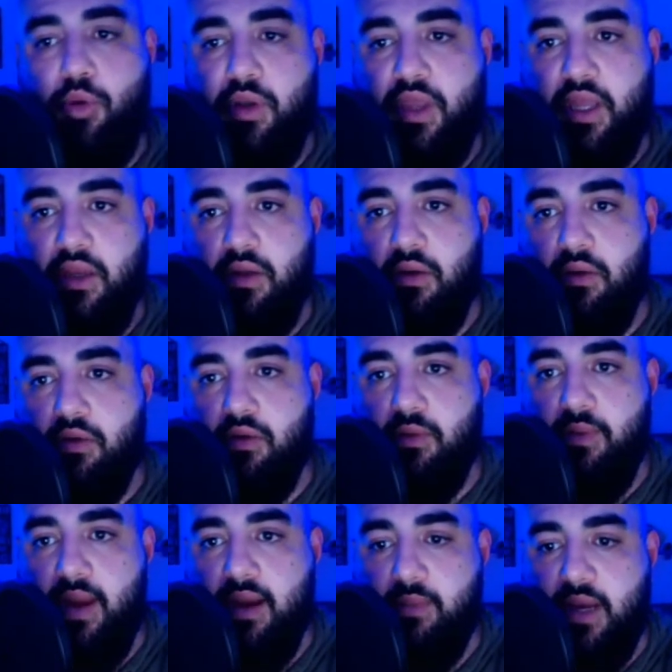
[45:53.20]
can you do the
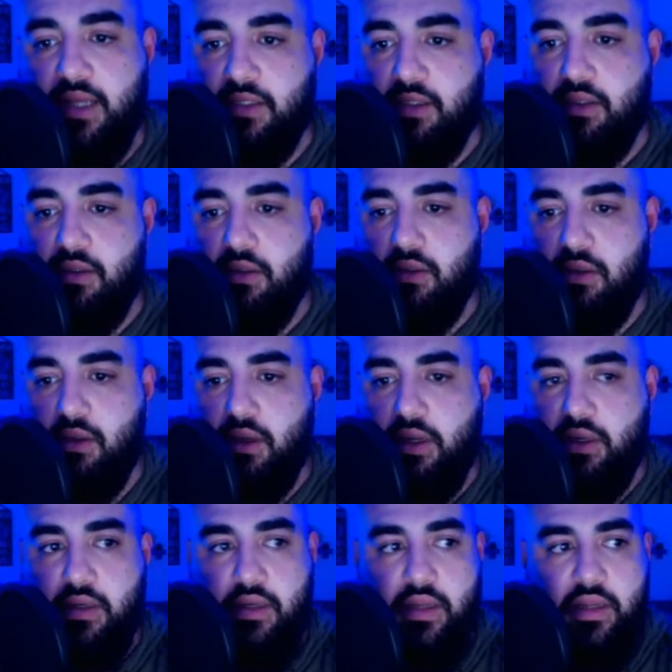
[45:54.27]
randomizer
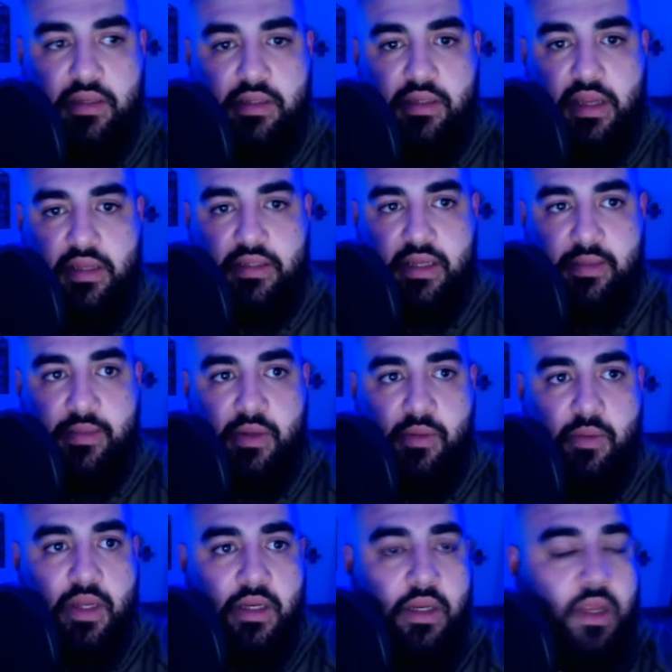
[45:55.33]
and tell me who
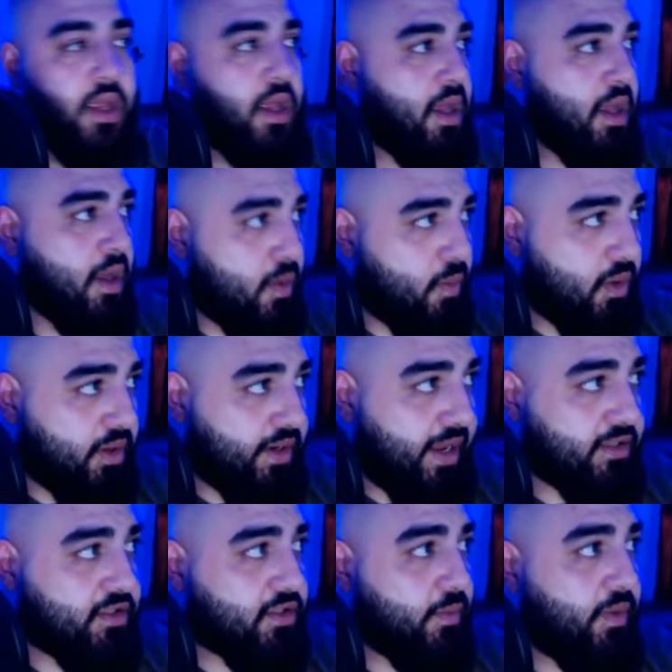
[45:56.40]
won? We'll
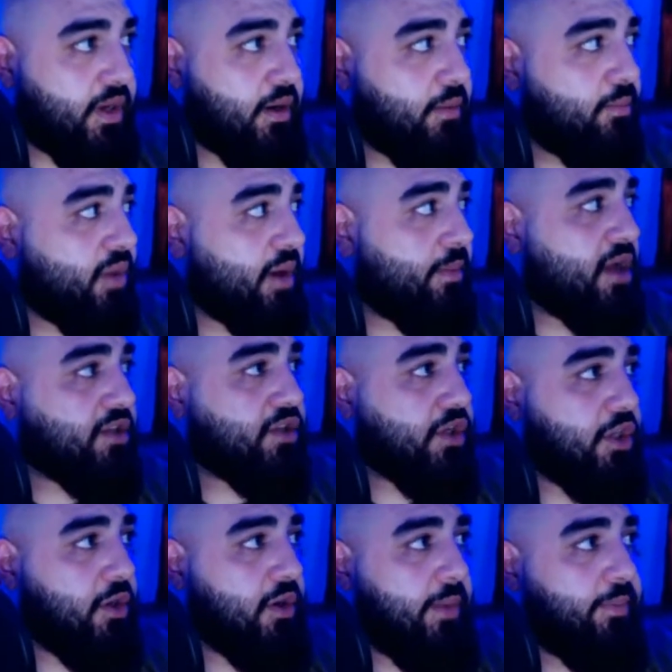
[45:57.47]
announce the winner, but I'm also
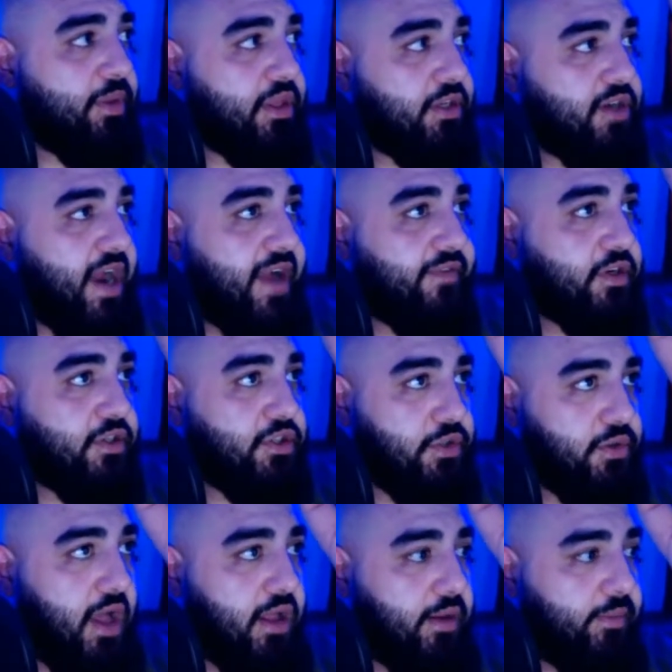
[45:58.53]
queued up in the Drafters
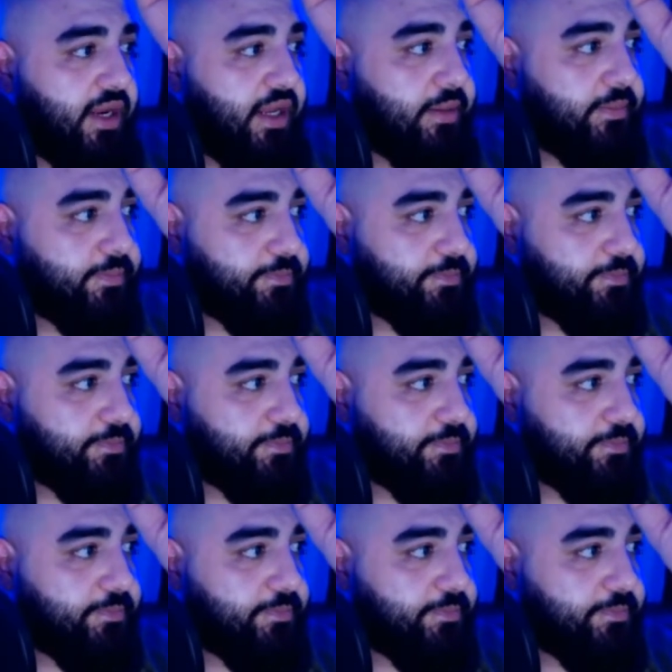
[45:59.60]
$2 mini.